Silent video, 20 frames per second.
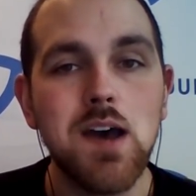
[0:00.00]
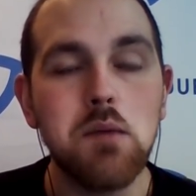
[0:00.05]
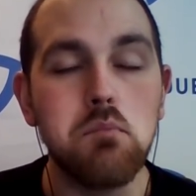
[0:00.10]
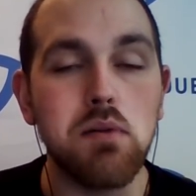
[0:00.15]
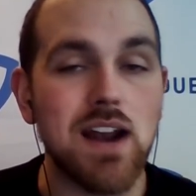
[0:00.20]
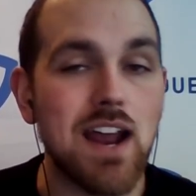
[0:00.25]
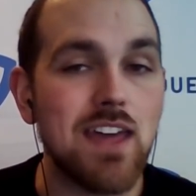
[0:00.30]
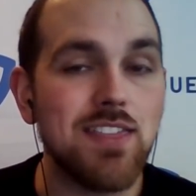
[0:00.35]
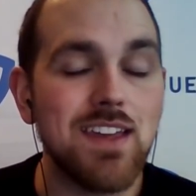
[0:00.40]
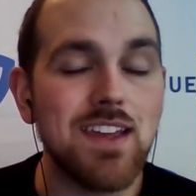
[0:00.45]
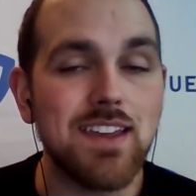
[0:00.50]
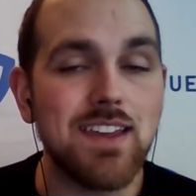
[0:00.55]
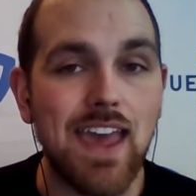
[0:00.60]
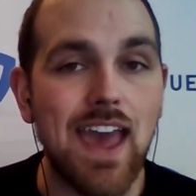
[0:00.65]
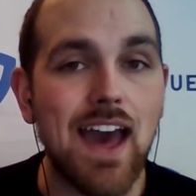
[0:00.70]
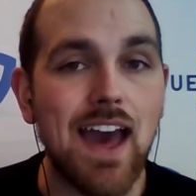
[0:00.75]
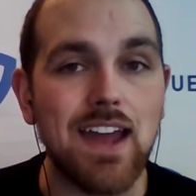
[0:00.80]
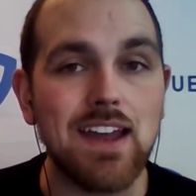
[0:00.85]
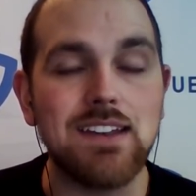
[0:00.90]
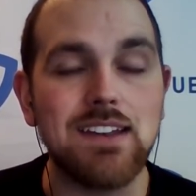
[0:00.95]
But I think,
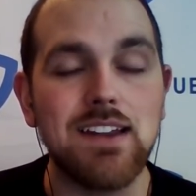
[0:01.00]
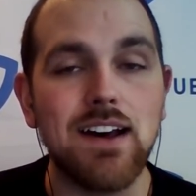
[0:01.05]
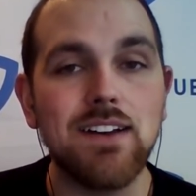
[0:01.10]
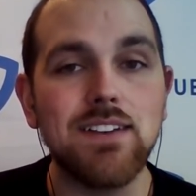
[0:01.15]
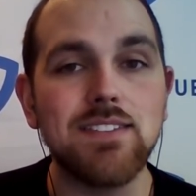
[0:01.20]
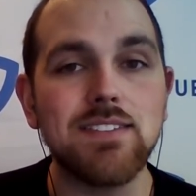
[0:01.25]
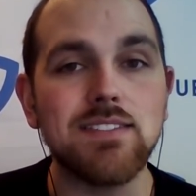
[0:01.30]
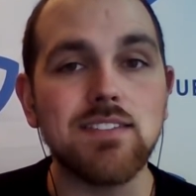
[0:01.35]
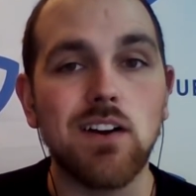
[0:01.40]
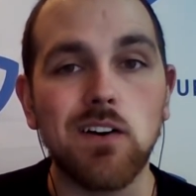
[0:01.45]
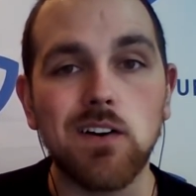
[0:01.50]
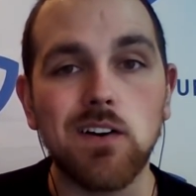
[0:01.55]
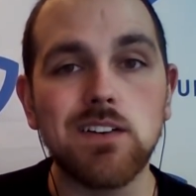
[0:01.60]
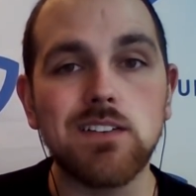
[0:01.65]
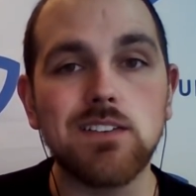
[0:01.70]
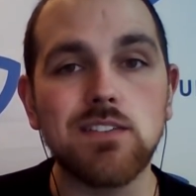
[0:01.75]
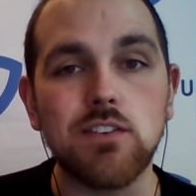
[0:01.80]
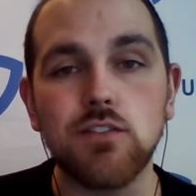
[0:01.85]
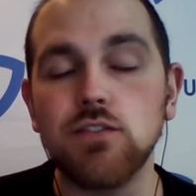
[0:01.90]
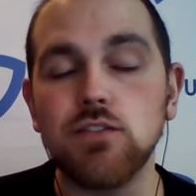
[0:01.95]
yeah, it does
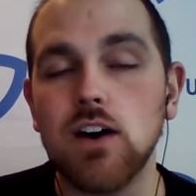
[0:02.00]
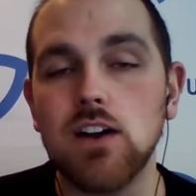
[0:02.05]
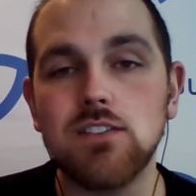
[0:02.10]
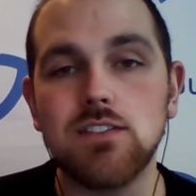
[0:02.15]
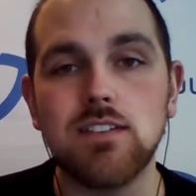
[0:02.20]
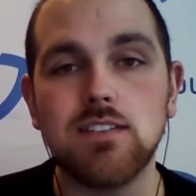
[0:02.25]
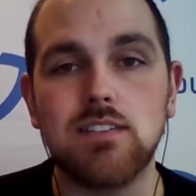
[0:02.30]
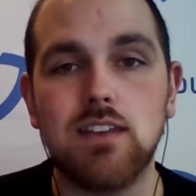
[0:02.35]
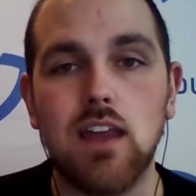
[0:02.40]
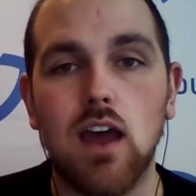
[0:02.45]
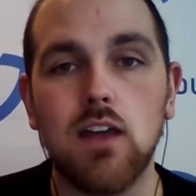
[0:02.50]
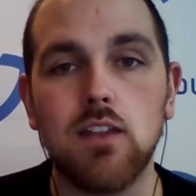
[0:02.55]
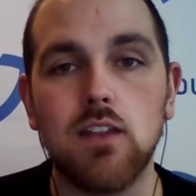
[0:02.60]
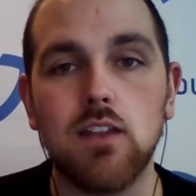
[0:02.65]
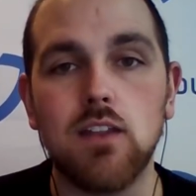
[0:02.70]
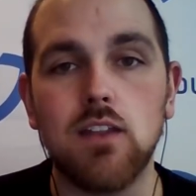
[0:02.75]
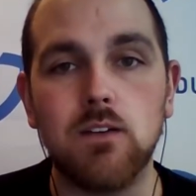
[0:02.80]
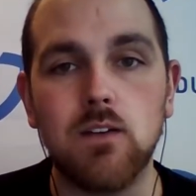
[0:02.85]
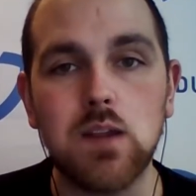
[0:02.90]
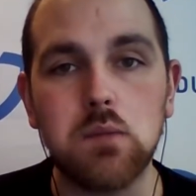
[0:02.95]
hurt Funchess down the
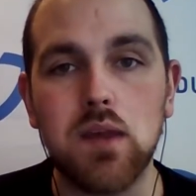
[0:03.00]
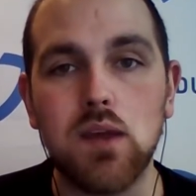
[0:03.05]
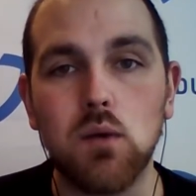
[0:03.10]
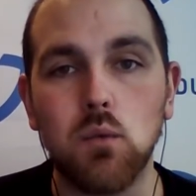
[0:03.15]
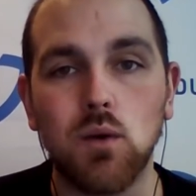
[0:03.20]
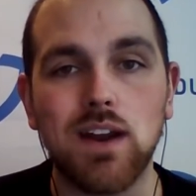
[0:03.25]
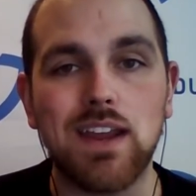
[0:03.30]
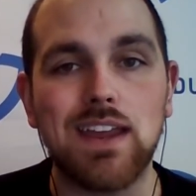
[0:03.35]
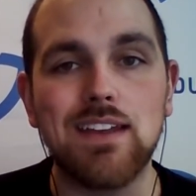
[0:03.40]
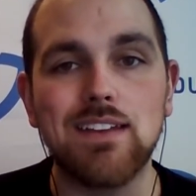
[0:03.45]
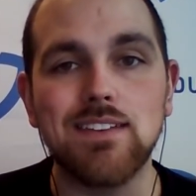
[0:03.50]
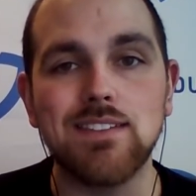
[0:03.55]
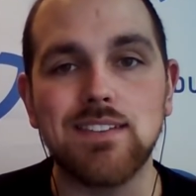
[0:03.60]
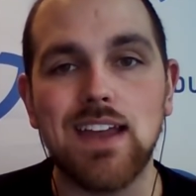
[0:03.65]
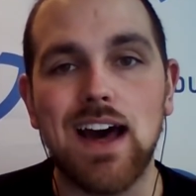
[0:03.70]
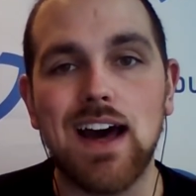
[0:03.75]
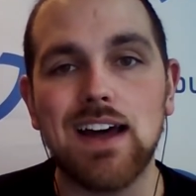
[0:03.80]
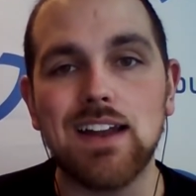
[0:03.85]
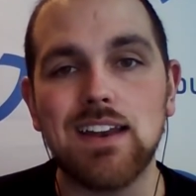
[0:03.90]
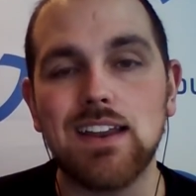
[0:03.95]
field a bit, where he is
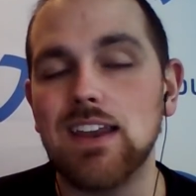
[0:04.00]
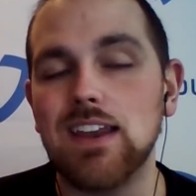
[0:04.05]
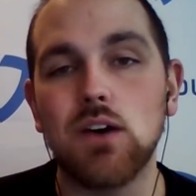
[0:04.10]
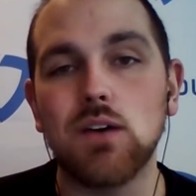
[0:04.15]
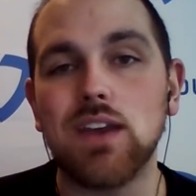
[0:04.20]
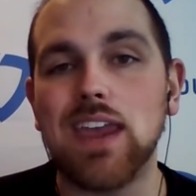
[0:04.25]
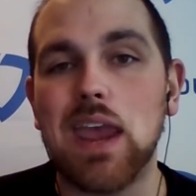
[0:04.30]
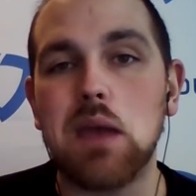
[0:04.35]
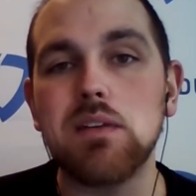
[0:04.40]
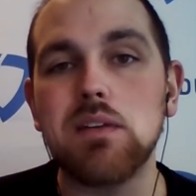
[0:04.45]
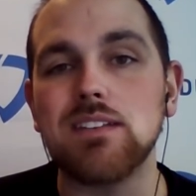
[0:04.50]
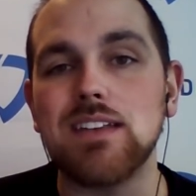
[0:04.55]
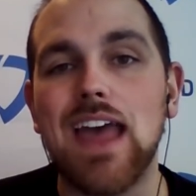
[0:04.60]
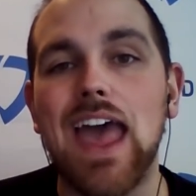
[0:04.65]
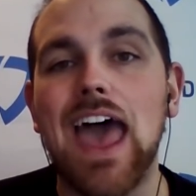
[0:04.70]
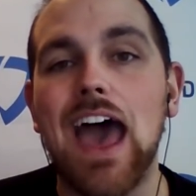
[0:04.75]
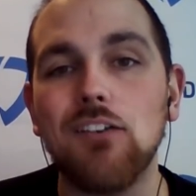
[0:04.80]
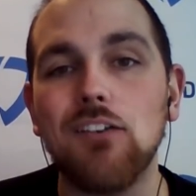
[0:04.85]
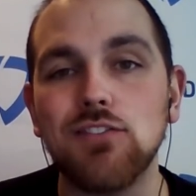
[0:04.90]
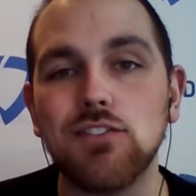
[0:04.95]
not, you know, Cam doesn't
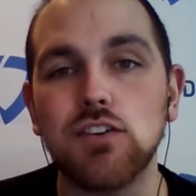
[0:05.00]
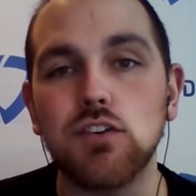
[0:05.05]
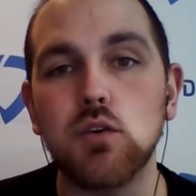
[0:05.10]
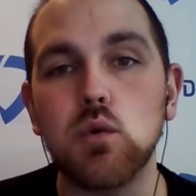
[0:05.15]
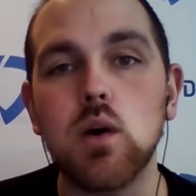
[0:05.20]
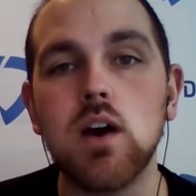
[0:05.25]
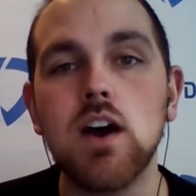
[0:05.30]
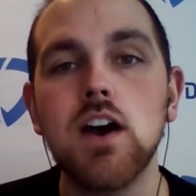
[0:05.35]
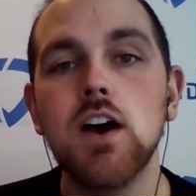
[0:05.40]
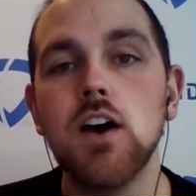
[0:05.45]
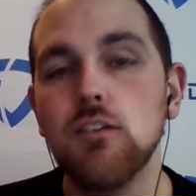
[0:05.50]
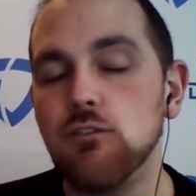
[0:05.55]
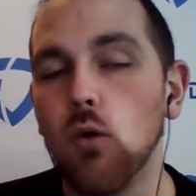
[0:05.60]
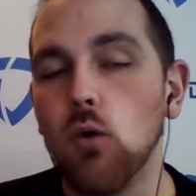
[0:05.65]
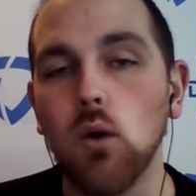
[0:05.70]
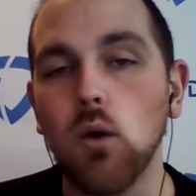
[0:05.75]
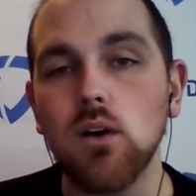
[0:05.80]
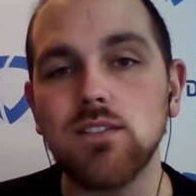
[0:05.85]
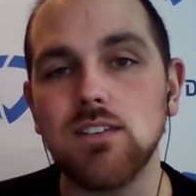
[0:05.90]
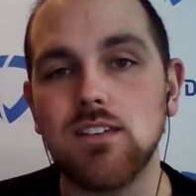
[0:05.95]
have to
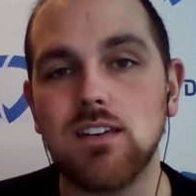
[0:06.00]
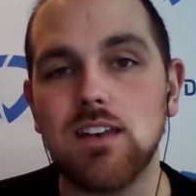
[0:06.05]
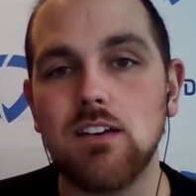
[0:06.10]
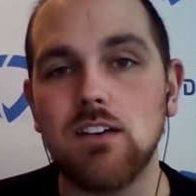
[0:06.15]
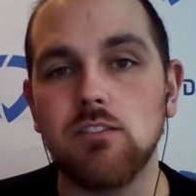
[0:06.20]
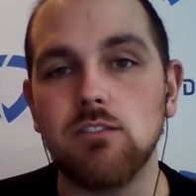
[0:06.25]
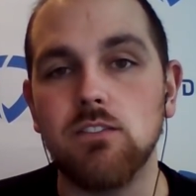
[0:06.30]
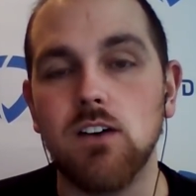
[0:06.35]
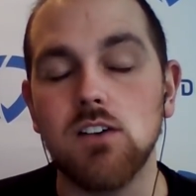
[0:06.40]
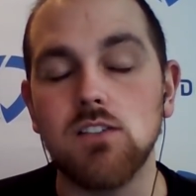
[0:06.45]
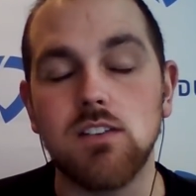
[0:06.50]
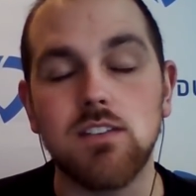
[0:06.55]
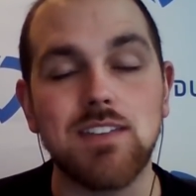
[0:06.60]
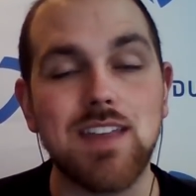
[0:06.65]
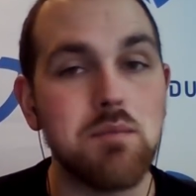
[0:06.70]
force it to Devin Funchess.